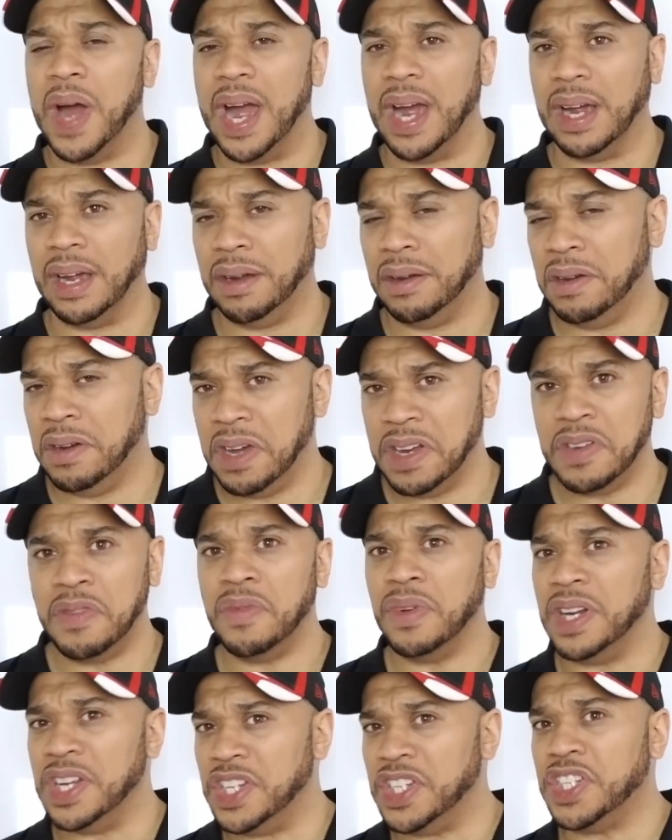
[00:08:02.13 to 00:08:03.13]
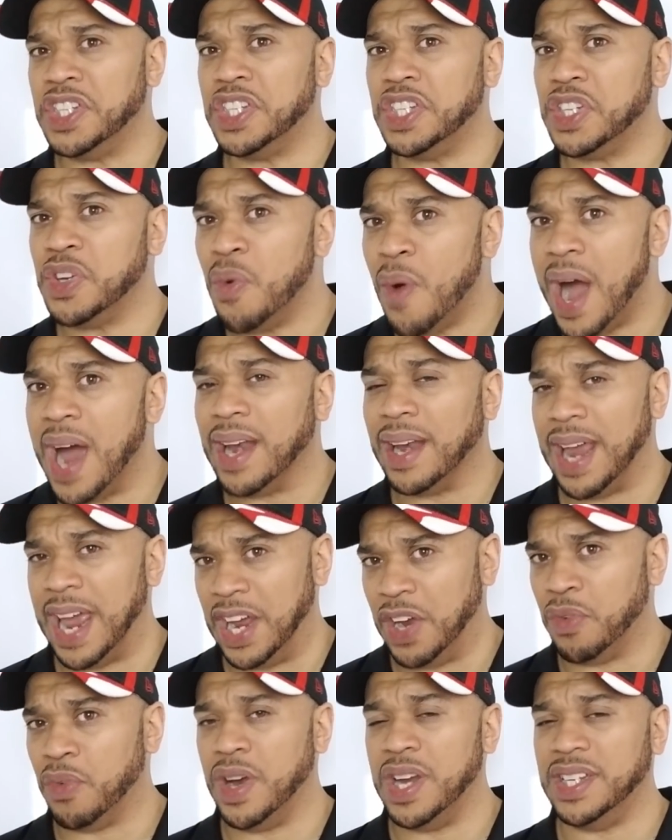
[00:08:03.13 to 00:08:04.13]
I couldn't really squat
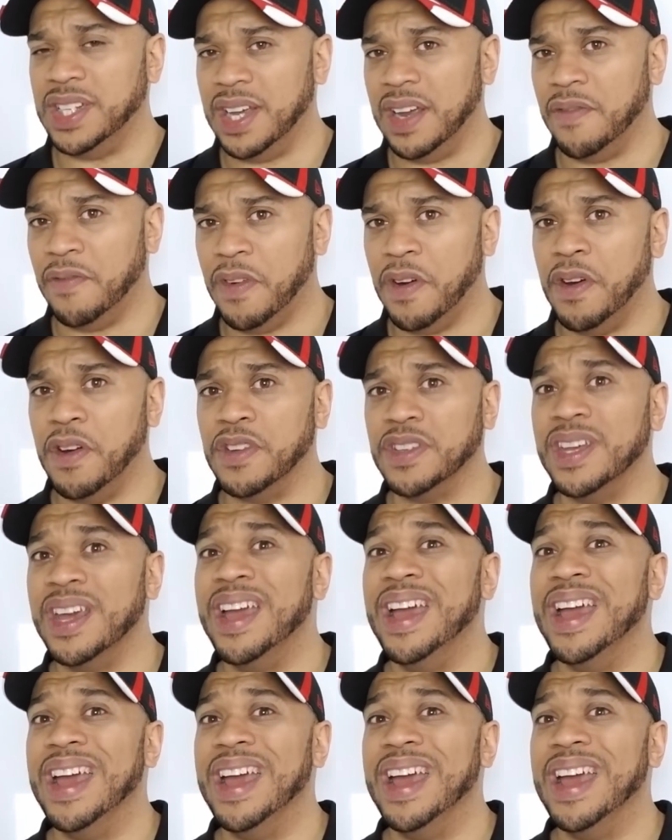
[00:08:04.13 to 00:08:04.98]
like crazy at first.